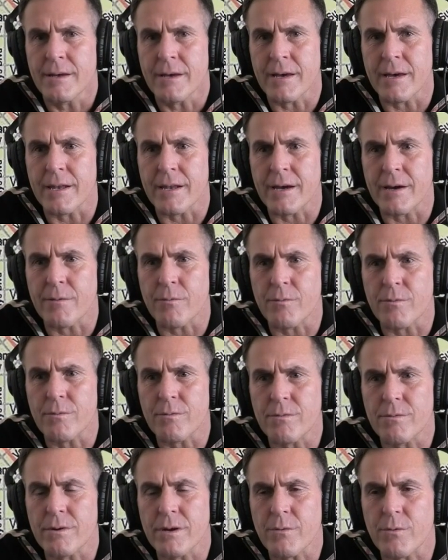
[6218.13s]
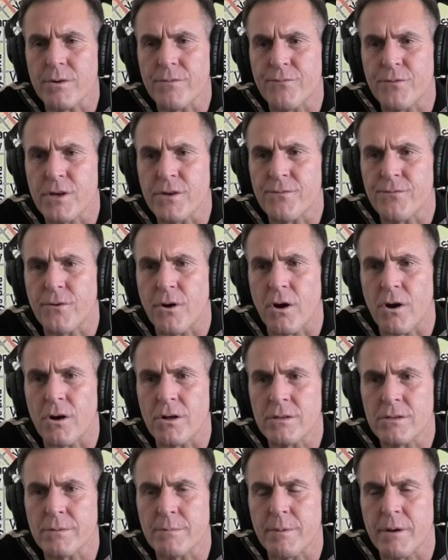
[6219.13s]
And we
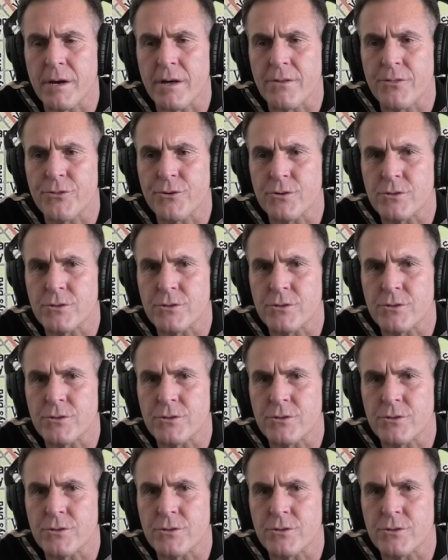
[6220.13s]
free-falled about